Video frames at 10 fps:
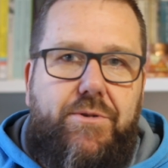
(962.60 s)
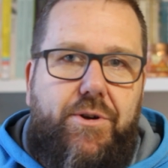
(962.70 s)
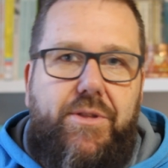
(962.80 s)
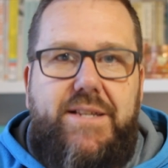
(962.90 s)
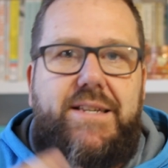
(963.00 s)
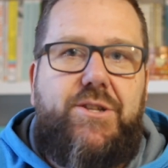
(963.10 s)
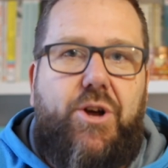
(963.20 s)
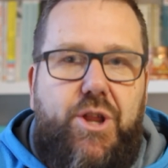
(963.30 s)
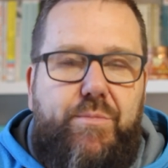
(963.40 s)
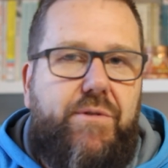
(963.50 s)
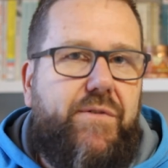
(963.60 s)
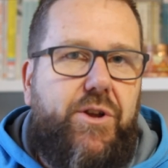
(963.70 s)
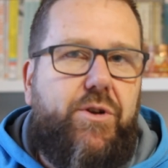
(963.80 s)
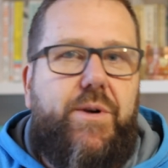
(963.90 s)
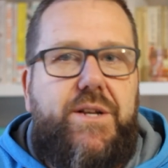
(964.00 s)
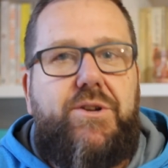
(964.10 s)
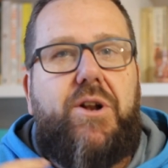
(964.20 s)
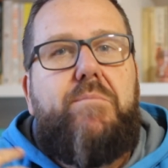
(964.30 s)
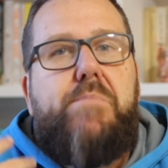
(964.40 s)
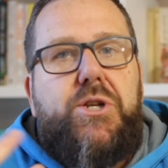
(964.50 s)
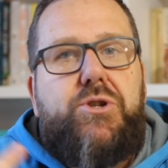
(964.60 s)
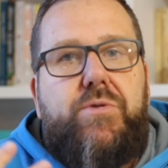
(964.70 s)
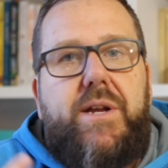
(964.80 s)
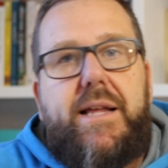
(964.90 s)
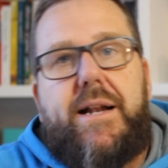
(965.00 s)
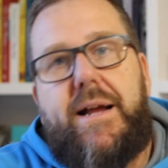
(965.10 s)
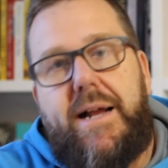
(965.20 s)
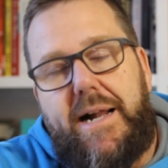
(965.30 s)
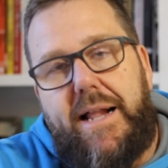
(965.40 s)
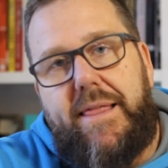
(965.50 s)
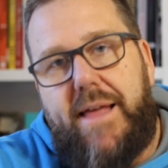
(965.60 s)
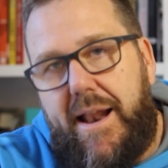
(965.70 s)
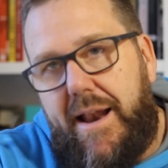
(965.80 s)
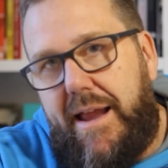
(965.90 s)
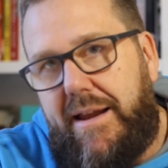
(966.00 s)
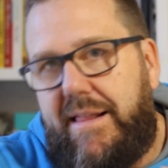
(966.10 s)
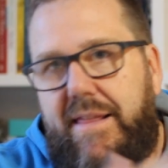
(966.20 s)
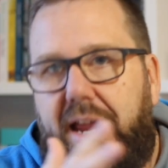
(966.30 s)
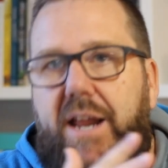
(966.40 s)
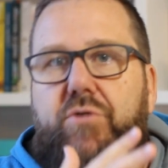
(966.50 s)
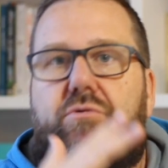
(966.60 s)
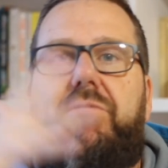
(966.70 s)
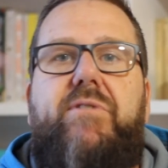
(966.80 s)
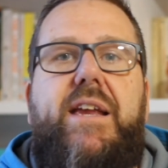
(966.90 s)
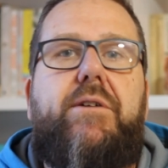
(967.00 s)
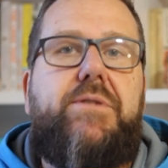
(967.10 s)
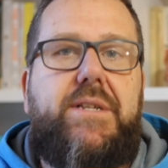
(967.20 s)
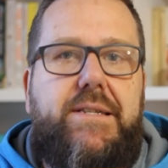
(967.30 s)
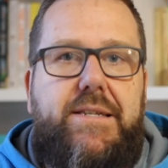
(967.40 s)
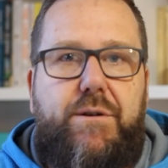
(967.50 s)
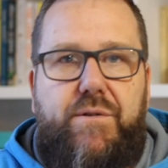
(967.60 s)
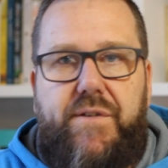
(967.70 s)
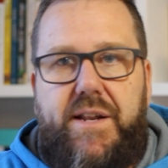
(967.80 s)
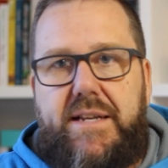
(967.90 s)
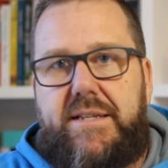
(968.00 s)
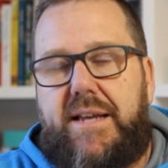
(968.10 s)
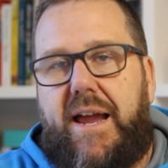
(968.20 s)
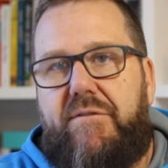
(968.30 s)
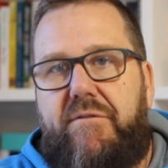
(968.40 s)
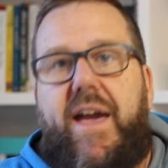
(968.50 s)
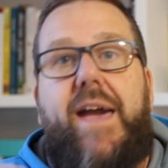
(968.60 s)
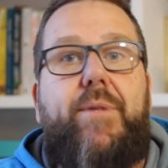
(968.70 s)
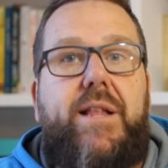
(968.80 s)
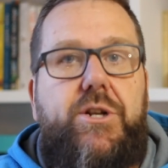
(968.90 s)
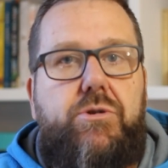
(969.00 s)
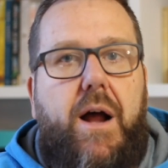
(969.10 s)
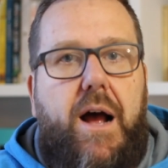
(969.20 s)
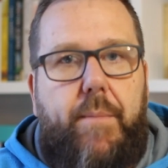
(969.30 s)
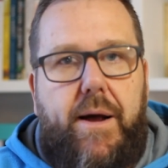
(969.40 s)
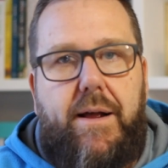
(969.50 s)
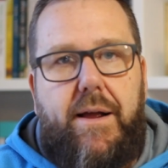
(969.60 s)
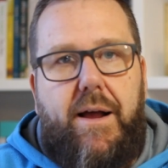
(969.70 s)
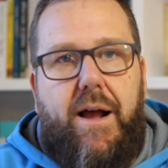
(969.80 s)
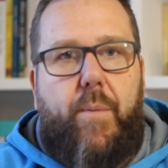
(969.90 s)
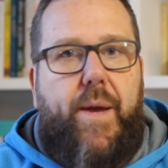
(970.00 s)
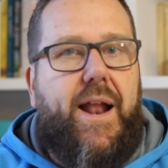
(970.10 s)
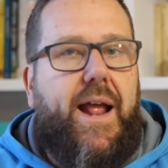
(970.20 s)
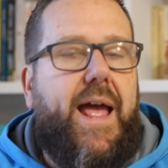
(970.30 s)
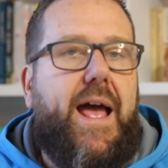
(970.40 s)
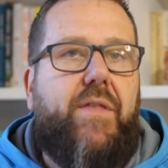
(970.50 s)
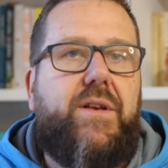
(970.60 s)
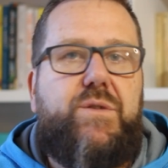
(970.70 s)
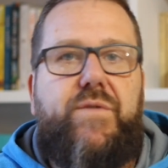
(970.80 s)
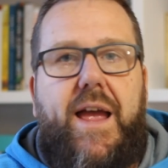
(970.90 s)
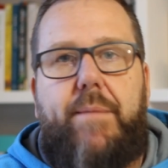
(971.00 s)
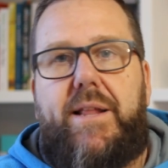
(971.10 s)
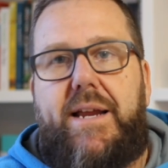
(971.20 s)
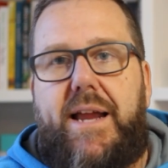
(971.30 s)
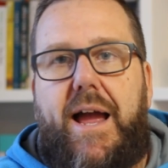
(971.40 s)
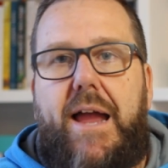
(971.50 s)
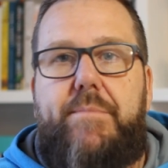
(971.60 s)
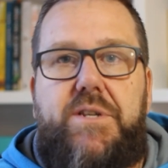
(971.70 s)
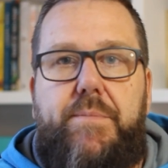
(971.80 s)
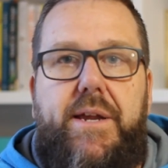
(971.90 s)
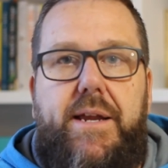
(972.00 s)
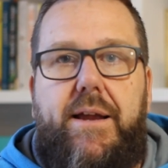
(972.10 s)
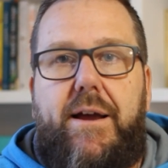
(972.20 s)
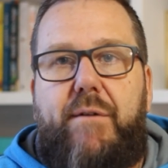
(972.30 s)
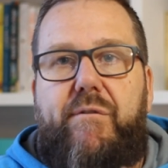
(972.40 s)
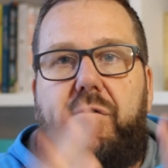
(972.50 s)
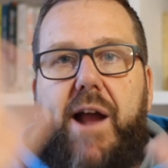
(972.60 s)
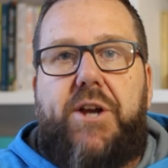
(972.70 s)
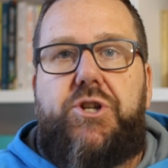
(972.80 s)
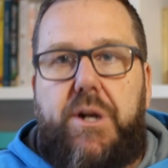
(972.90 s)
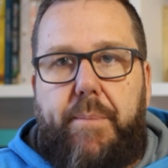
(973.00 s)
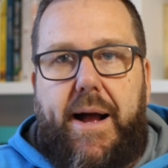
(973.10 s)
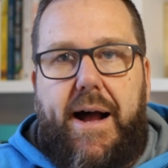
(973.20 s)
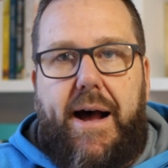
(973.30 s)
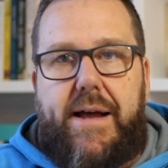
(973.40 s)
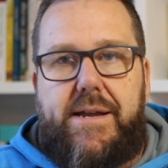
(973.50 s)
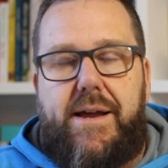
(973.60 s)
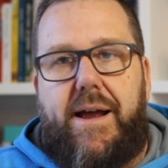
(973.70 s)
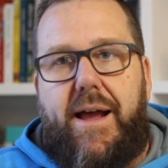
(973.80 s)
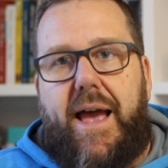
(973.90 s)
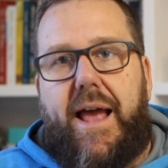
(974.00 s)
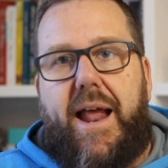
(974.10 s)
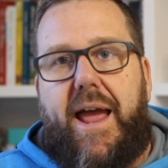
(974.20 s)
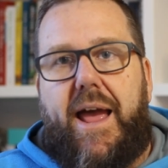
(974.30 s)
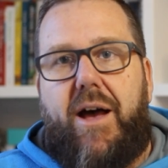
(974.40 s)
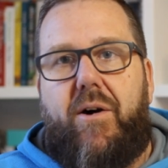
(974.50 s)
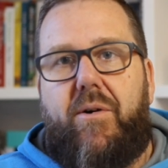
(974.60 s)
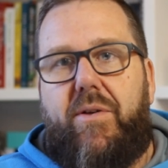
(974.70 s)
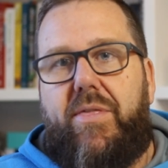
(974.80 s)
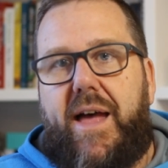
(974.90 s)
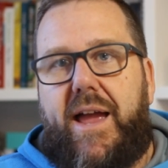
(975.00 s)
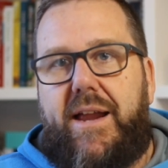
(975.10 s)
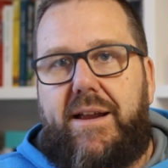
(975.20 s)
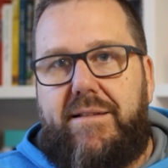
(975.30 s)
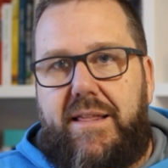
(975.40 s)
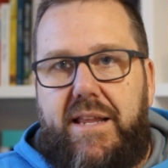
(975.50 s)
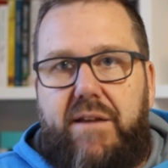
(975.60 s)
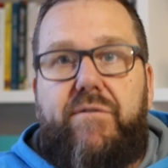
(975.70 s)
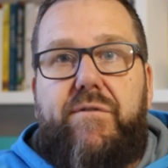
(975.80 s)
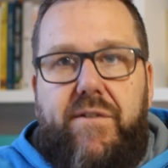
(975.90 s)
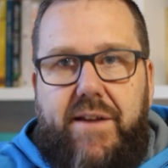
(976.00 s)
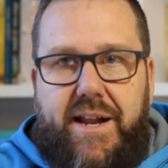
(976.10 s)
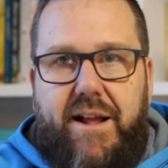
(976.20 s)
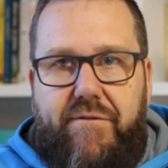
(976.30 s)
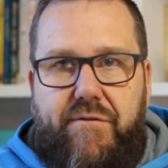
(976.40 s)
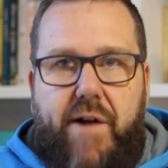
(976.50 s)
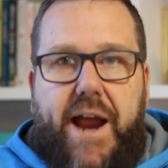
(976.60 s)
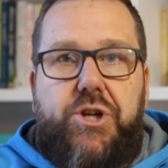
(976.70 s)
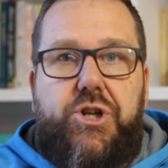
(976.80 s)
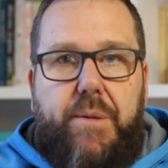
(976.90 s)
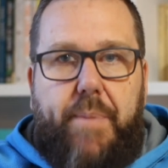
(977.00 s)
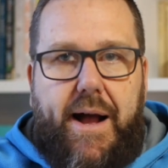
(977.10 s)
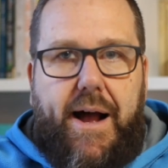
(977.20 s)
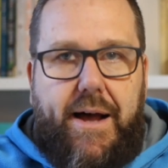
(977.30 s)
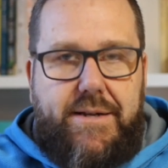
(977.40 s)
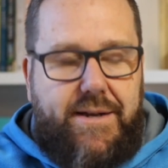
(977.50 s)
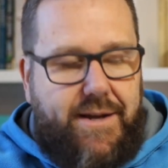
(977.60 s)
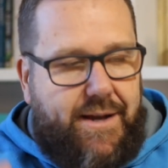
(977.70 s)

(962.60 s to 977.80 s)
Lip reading: her, this is not the book for you. It is not a mystery that in the end reveals itself. It is a family drama about how this family came to be fractured apart and how they live in a fractured apart